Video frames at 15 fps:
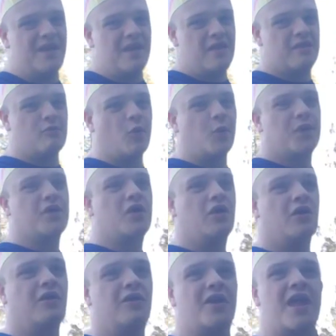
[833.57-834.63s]
It's what we
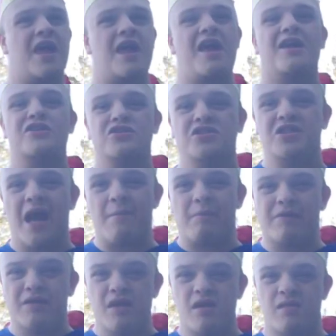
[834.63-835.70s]
call a
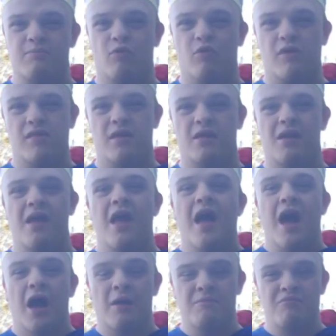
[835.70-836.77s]
Japanese poison.
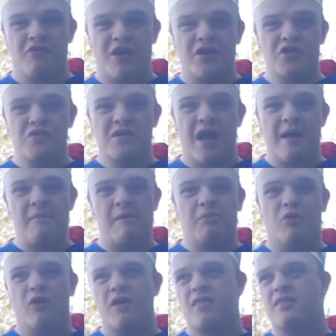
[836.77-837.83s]
A brand new type of
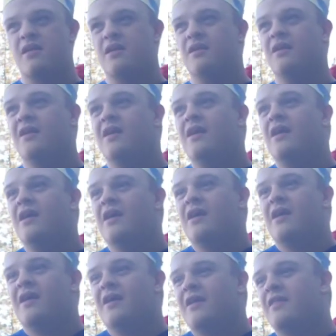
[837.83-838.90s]
poison
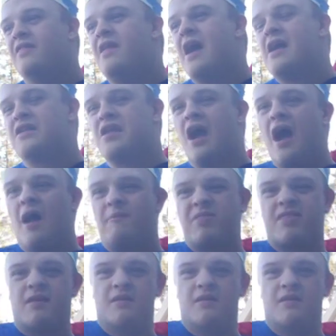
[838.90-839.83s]
that tops